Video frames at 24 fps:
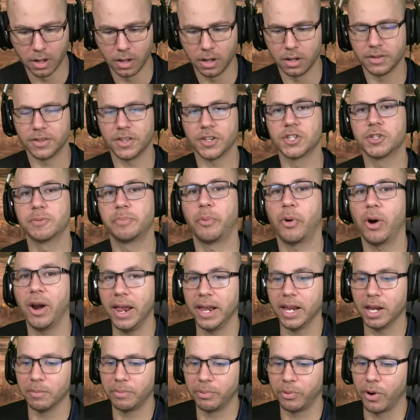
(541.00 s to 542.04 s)
the
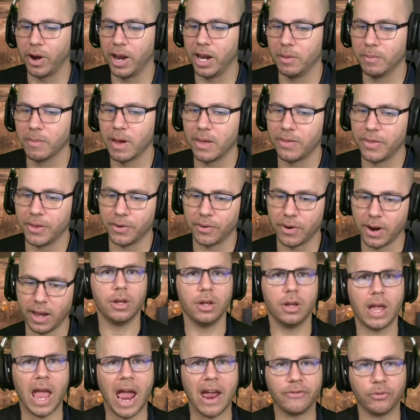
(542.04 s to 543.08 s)
spraying and praying method, right?
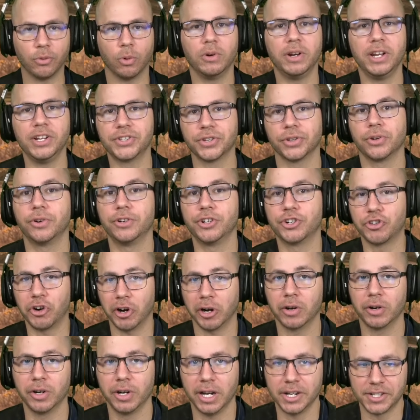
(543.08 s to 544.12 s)
Everyone needs to learn
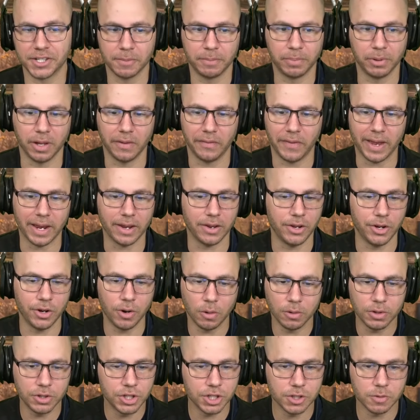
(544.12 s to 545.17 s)
trigger discipline. You
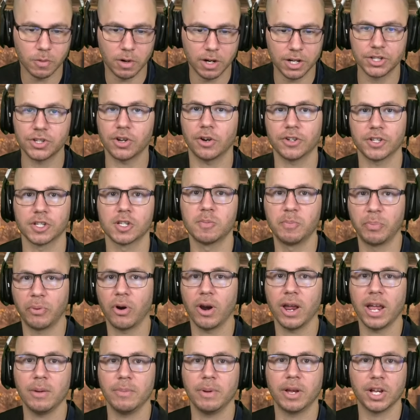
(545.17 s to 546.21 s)
don't just want to start
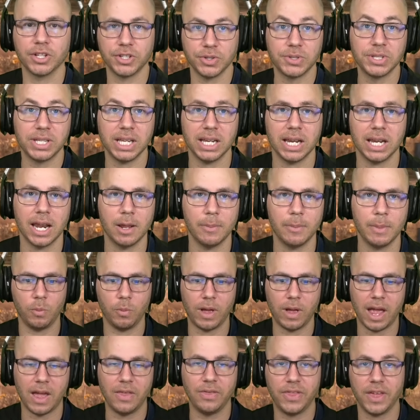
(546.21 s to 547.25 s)
spraying because you've seen an enemy,
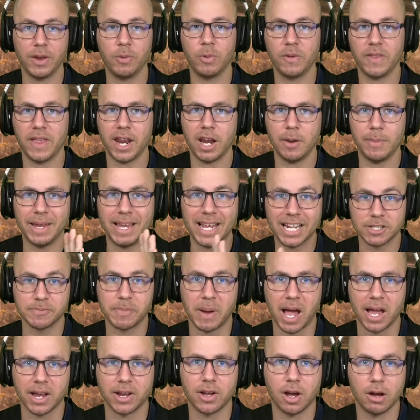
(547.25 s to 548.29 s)
and then when the enemy gets
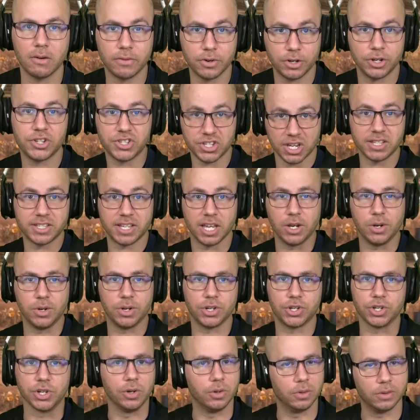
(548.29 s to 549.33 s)
behind cover, you just continue to
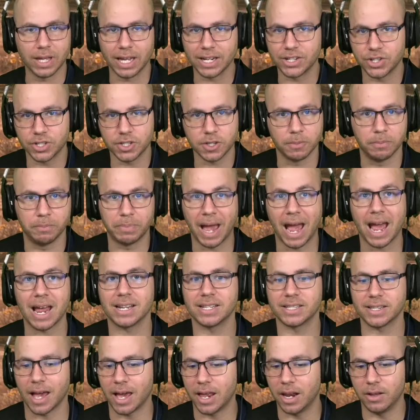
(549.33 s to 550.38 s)
shoot. That's just a bad
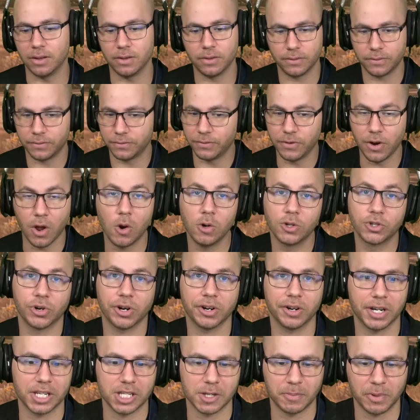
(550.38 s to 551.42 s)
sign of no trigger
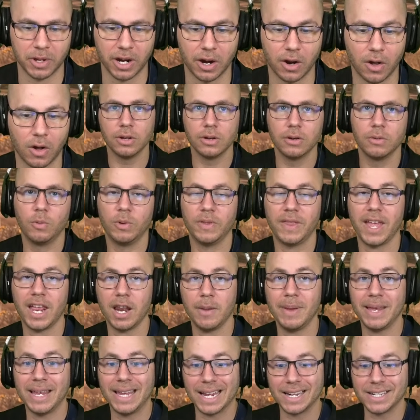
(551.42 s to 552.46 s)
discipline at all. When the
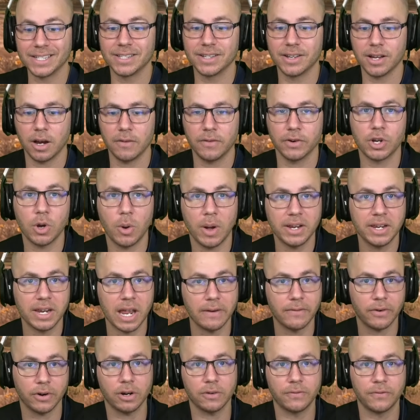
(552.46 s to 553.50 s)
enemy gets to cover, go ahead and
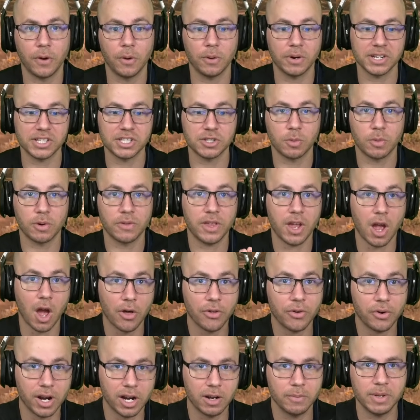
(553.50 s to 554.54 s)
divert your focus to where the
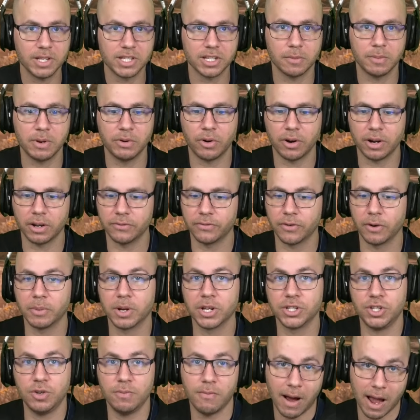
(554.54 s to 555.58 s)
other enemies could be running from,
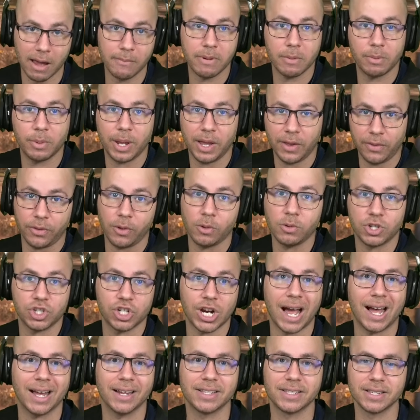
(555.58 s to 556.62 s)
because you might be able to hit those
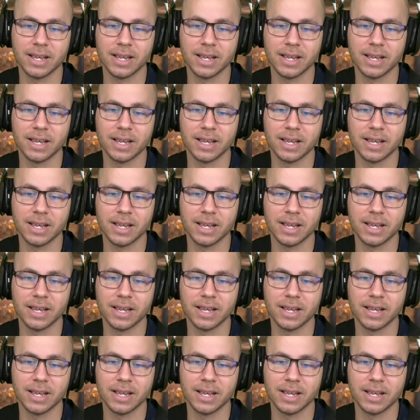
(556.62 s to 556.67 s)
shots